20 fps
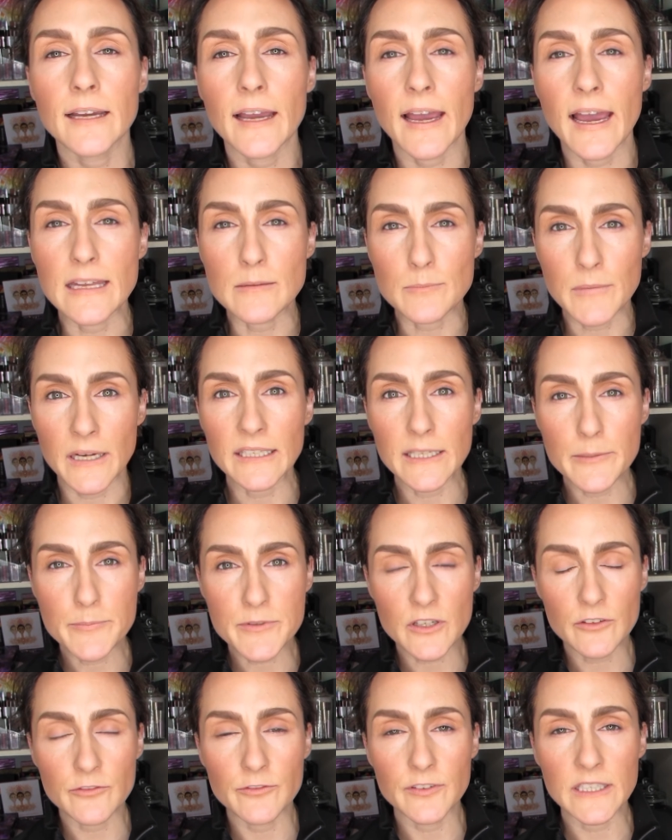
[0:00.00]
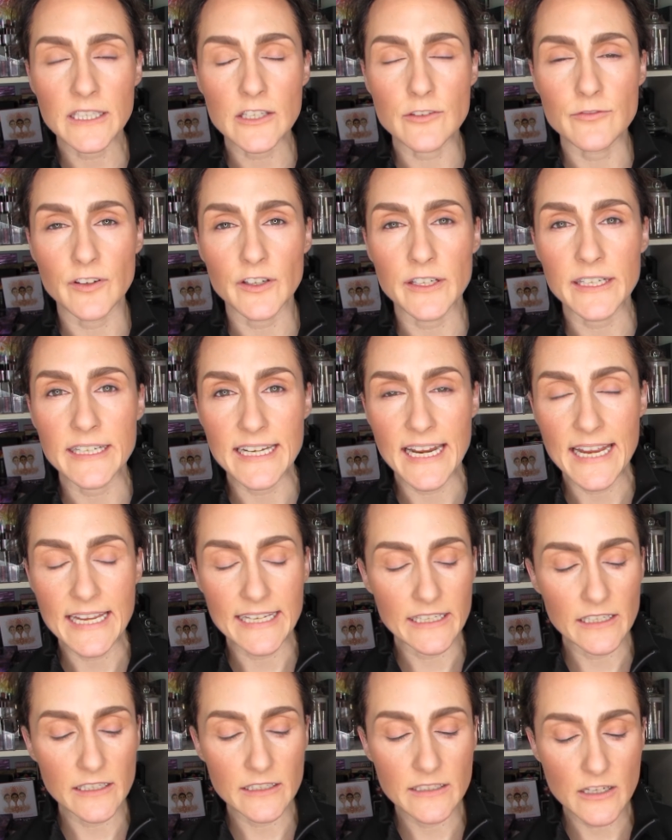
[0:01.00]
And my lips are feeling very
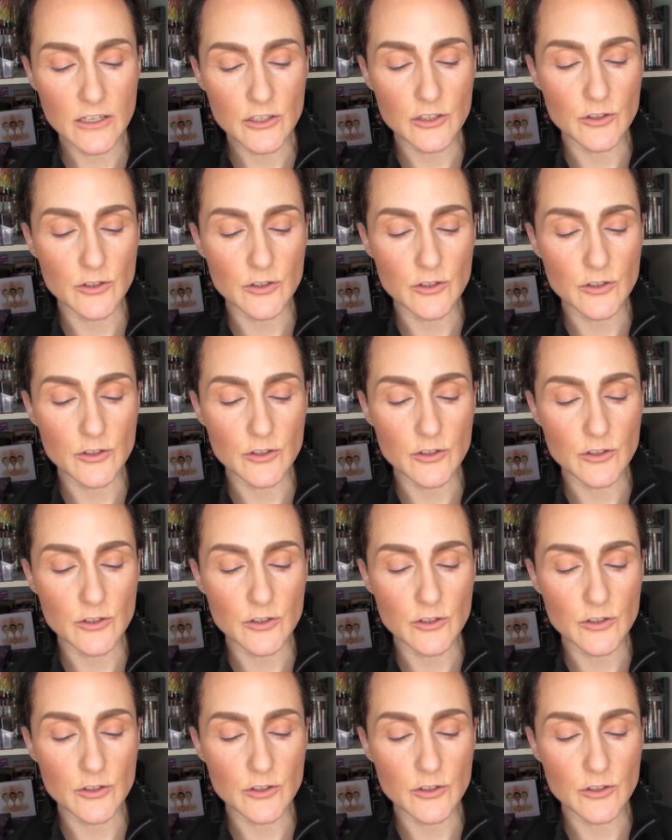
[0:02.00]
naked,